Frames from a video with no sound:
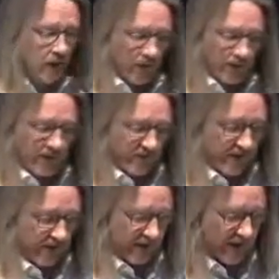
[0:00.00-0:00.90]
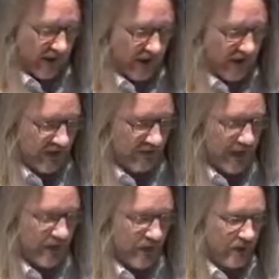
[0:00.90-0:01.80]
course of this
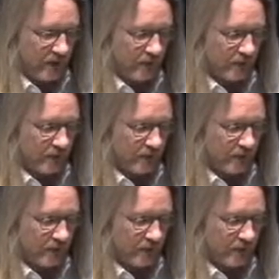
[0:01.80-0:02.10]
semester.